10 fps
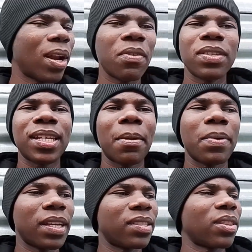whatever's
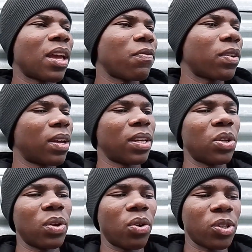happening in South
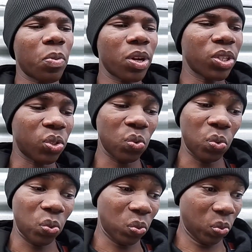Africa, you know, in correspondence
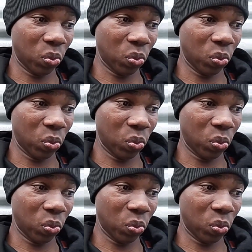to